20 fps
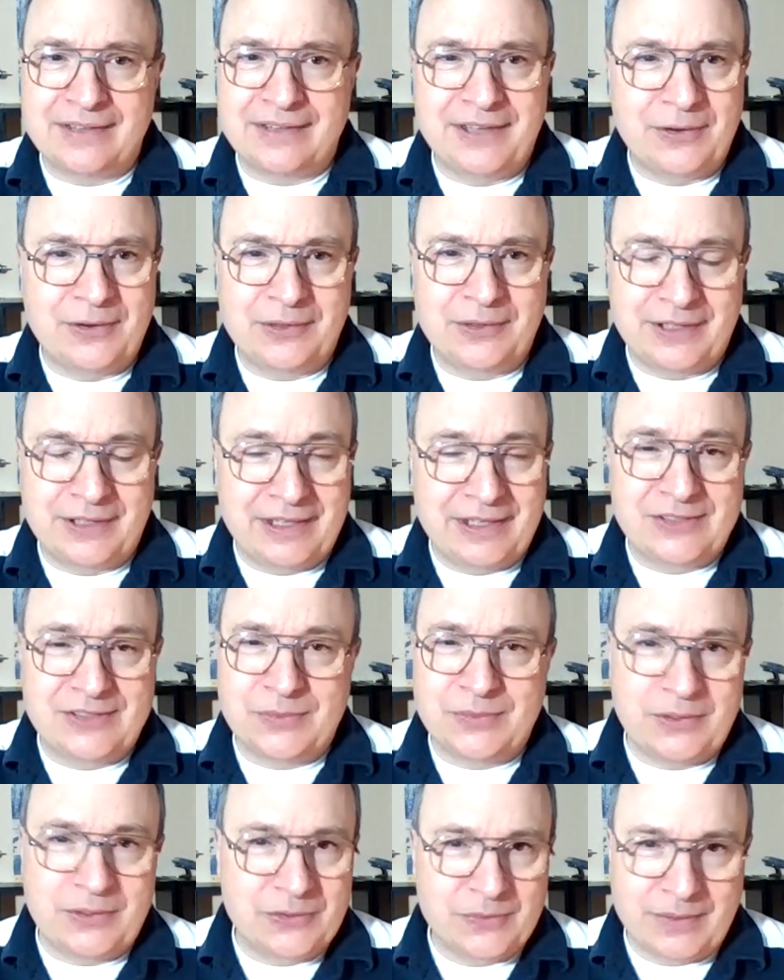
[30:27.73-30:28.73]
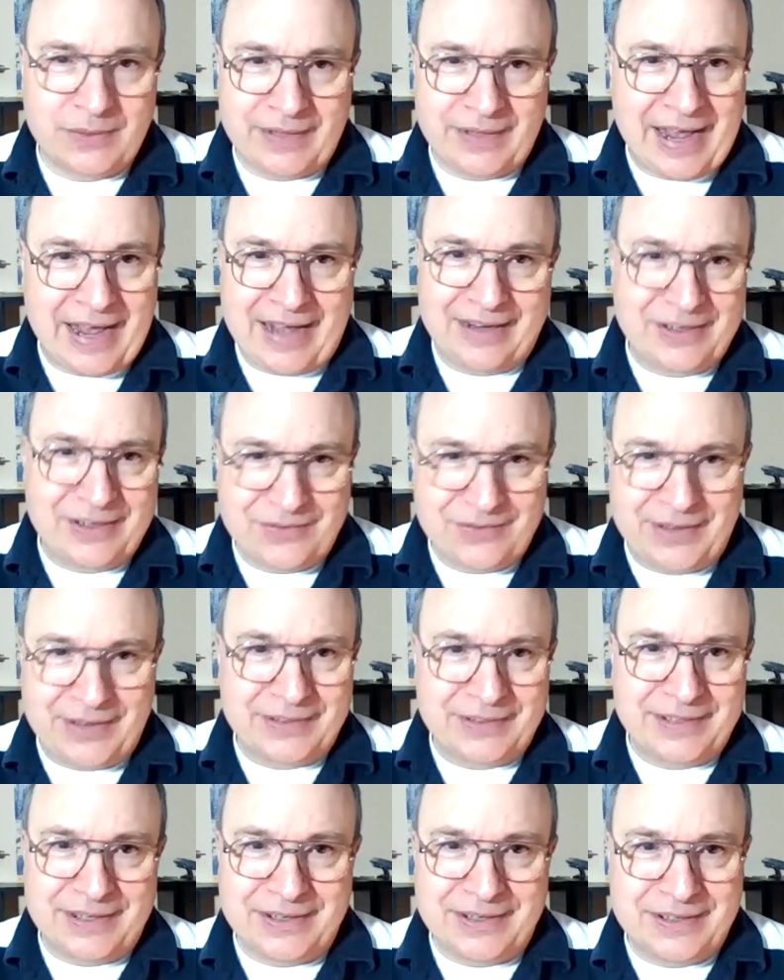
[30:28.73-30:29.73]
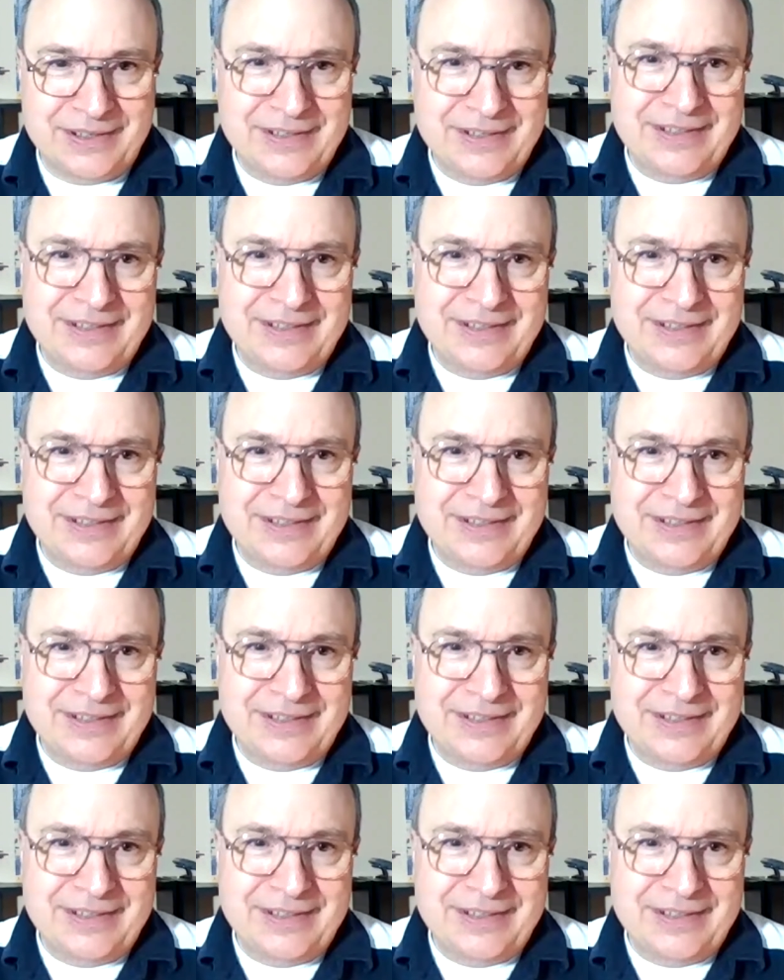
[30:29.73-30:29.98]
you know, Clint Eastwood, who's really active out there,